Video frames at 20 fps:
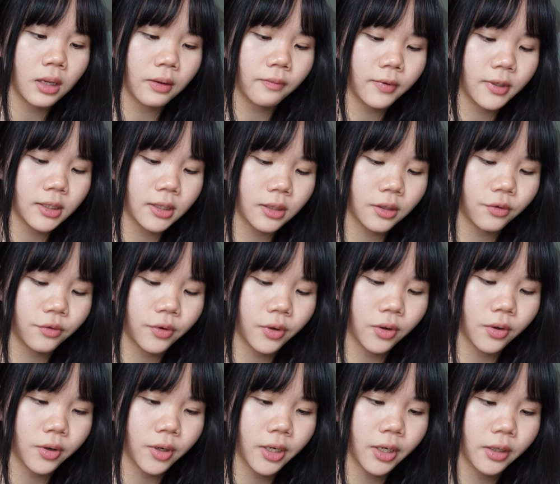Am I still
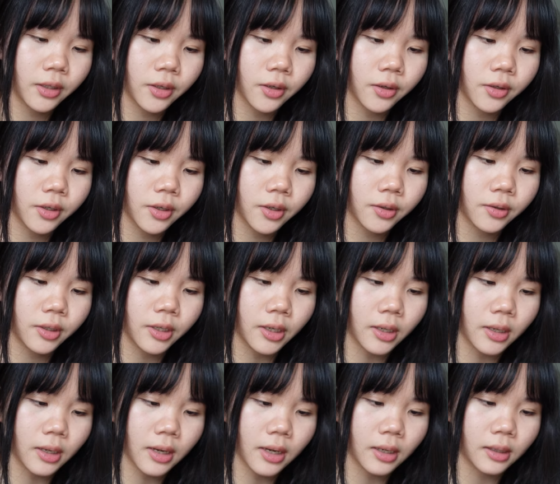recording the audio?
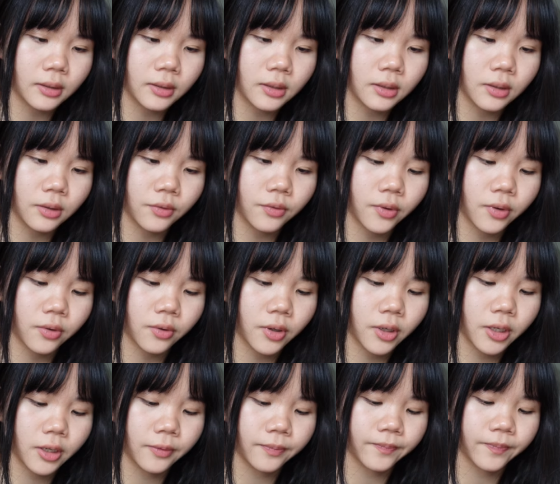Yeah, I'm still
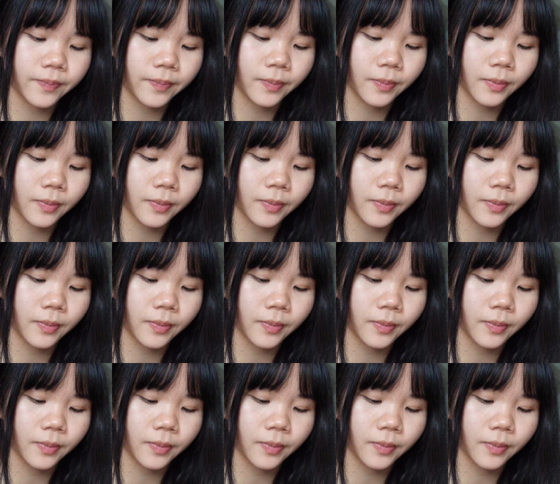recording.